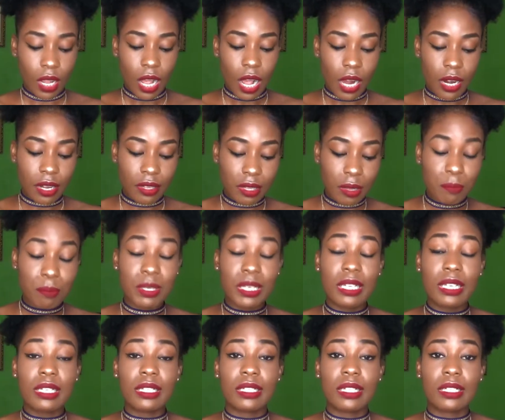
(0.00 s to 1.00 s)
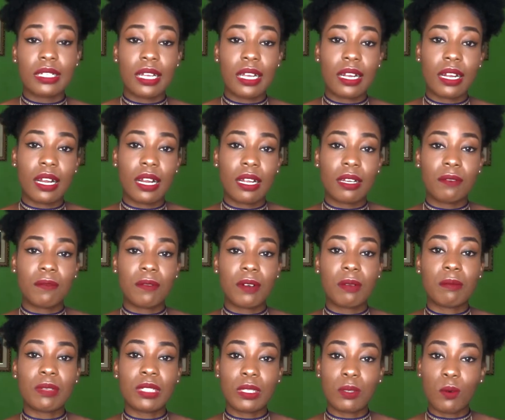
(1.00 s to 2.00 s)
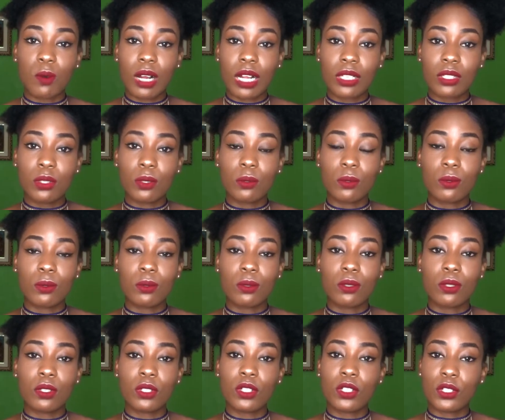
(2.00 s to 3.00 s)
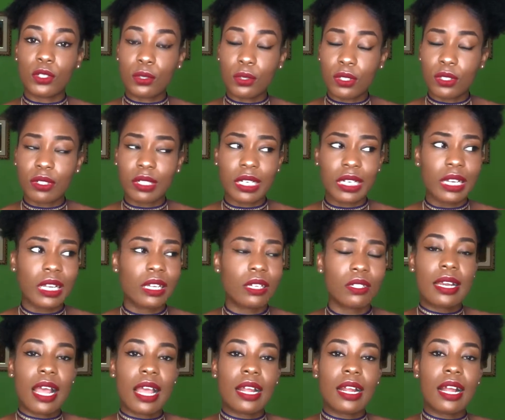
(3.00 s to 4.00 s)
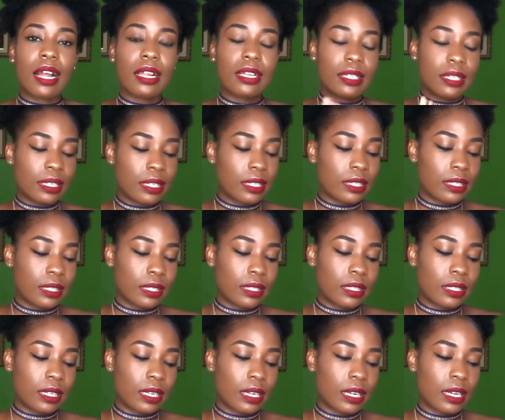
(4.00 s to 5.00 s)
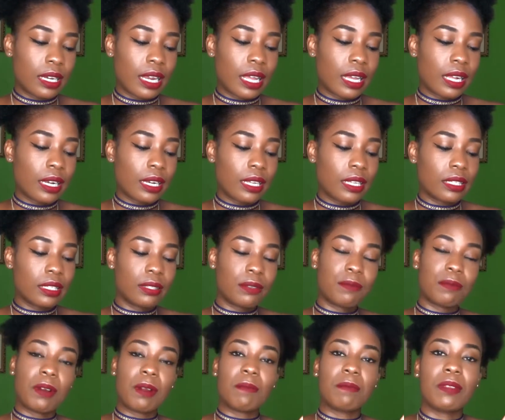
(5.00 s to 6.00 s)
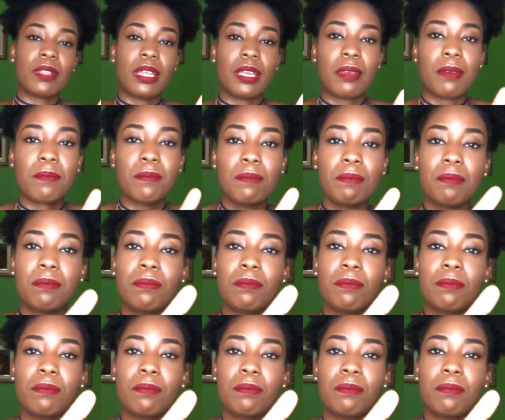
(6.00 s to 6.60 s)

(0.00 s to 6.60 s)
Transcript: another piece that i got from siwatu jewelry i got this necklace from them